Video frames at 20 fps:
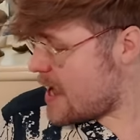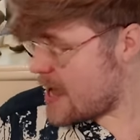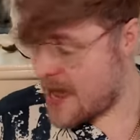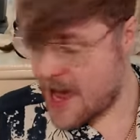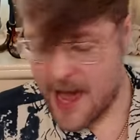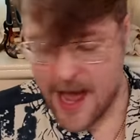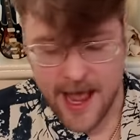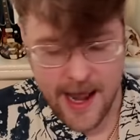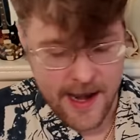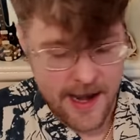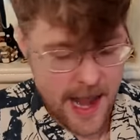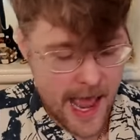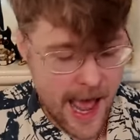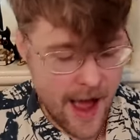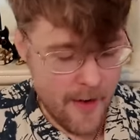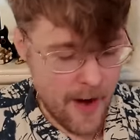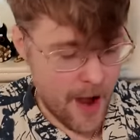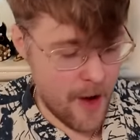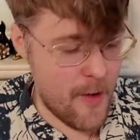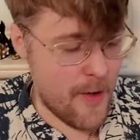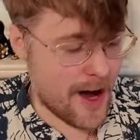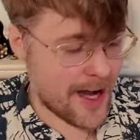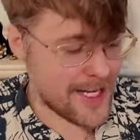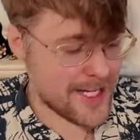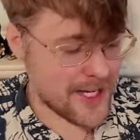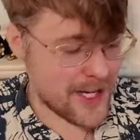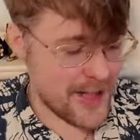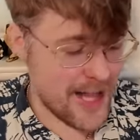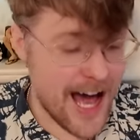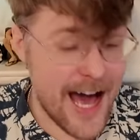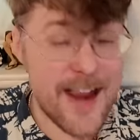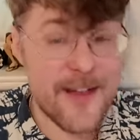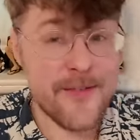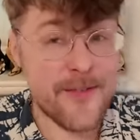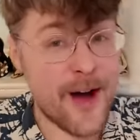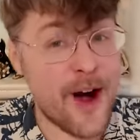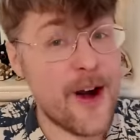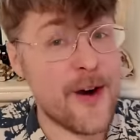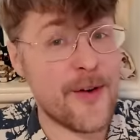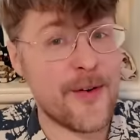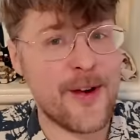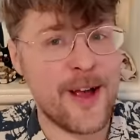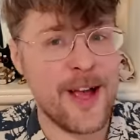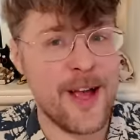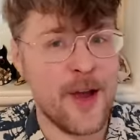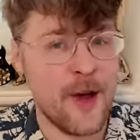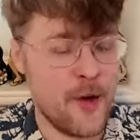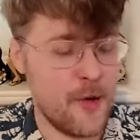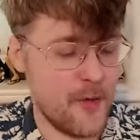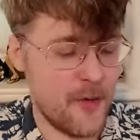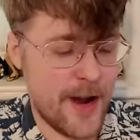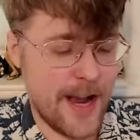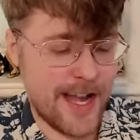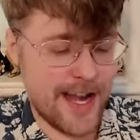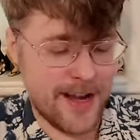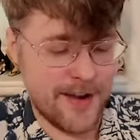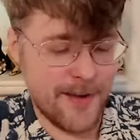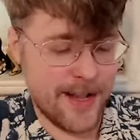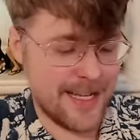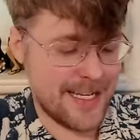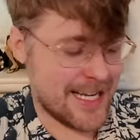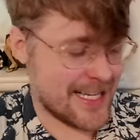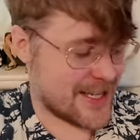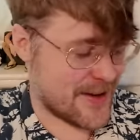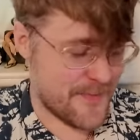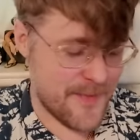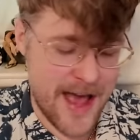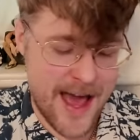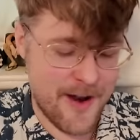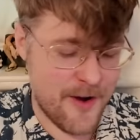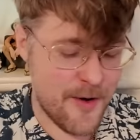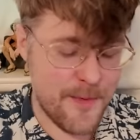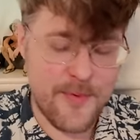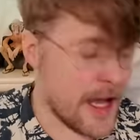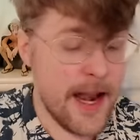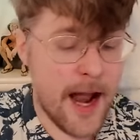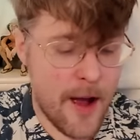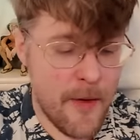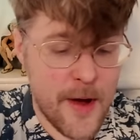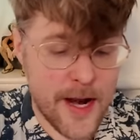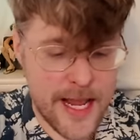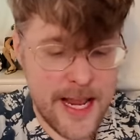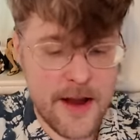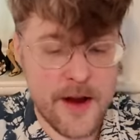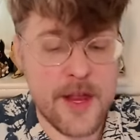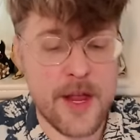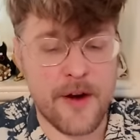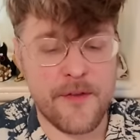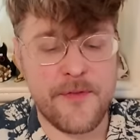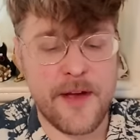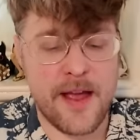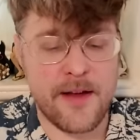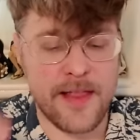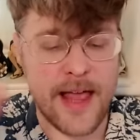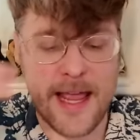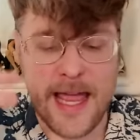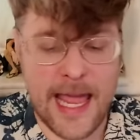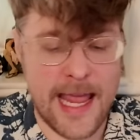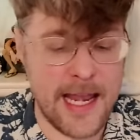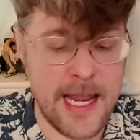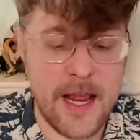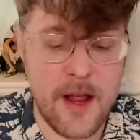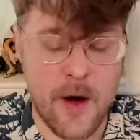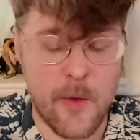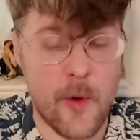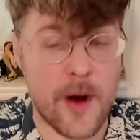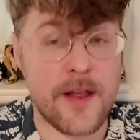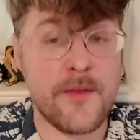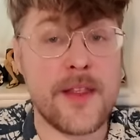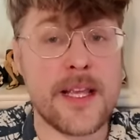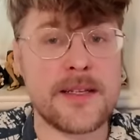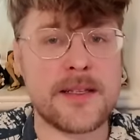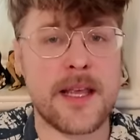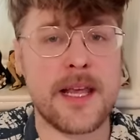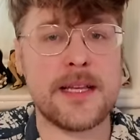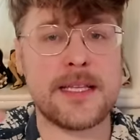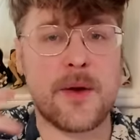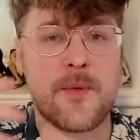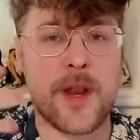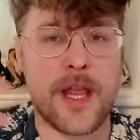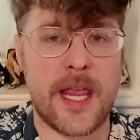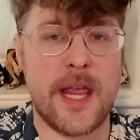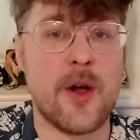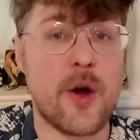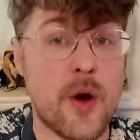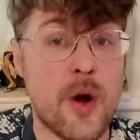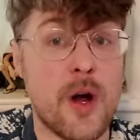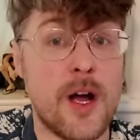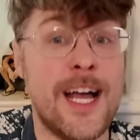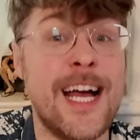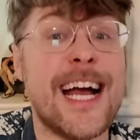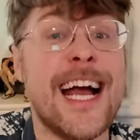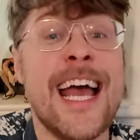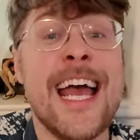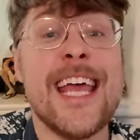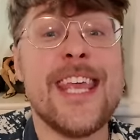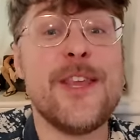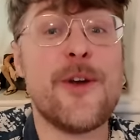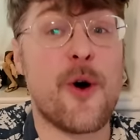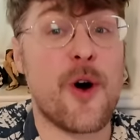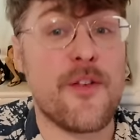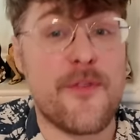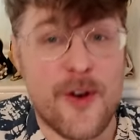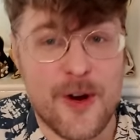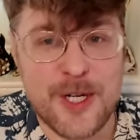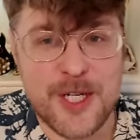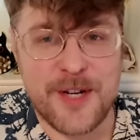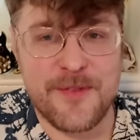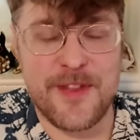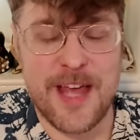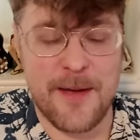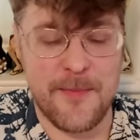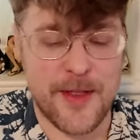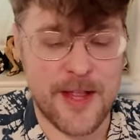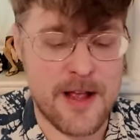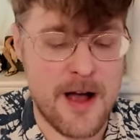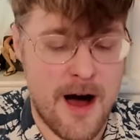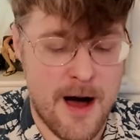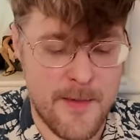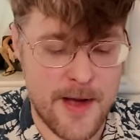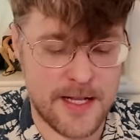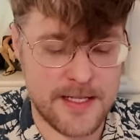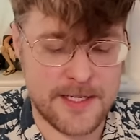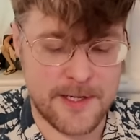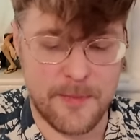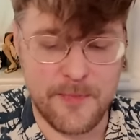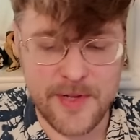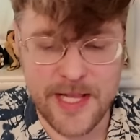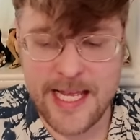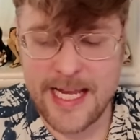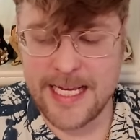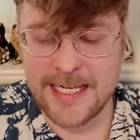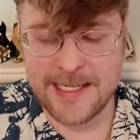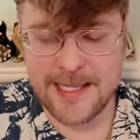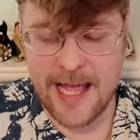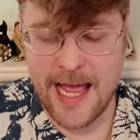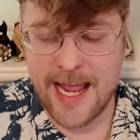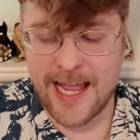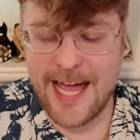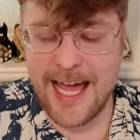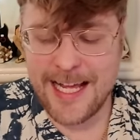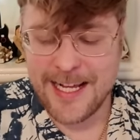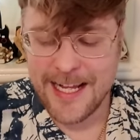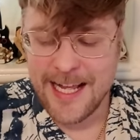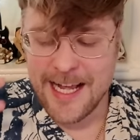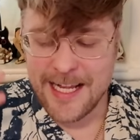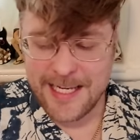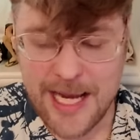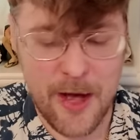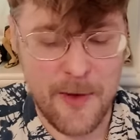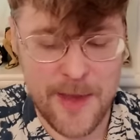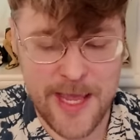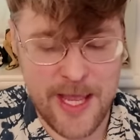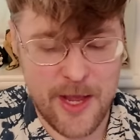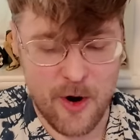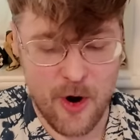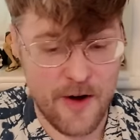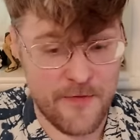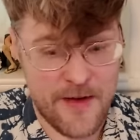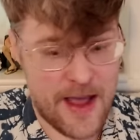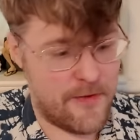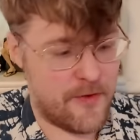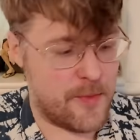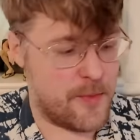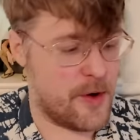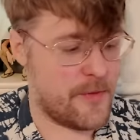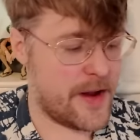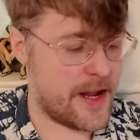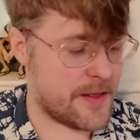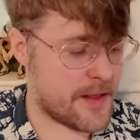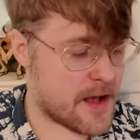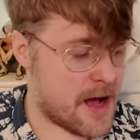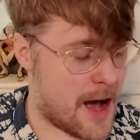and now I watch a lot of R-rated, it doesn't matter. And I want to hear your like any one of these things, I want to hear your version of them in the comments. So please, like, tell me your favorite movie in the